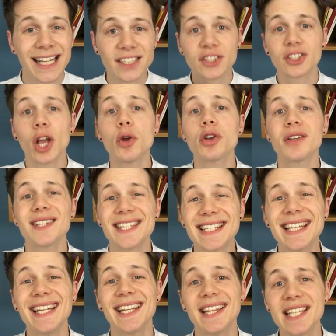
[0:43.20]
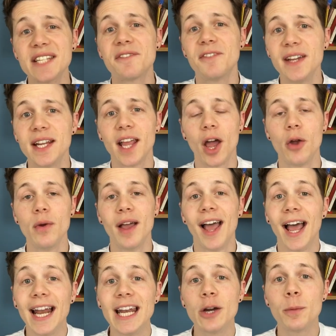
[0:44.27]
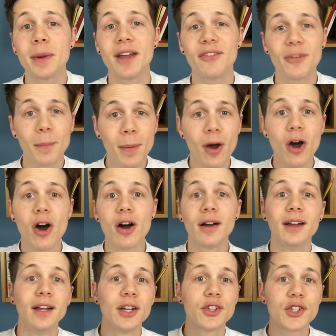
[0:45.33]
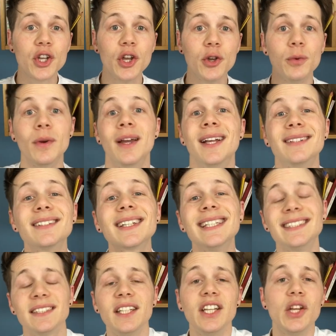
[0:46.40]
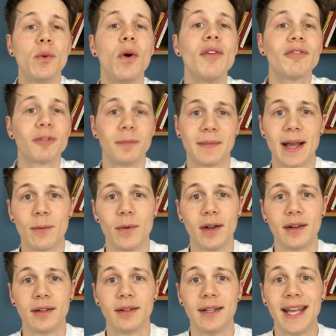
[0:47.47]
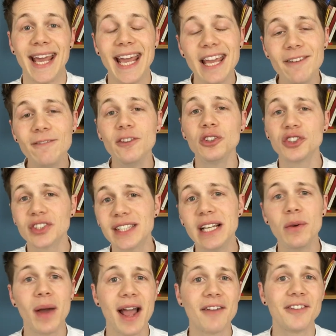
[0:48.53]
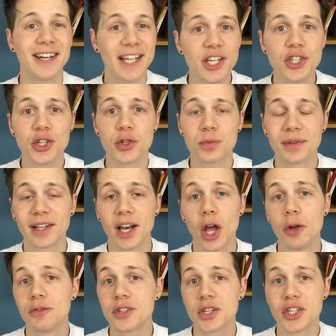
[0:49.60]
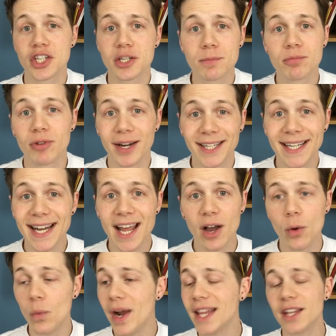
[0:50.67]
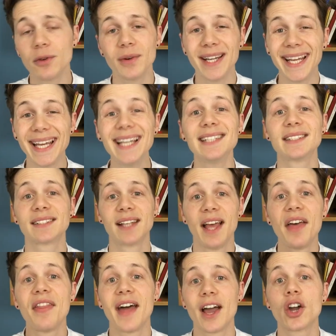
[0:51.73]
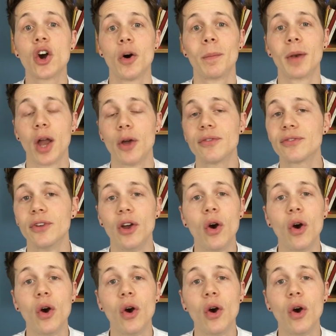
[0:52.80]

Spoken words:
So consider this video a little bit of a part two to continue on from that one. If you're still having issues with loaves spreading out, whether it is that cob loaf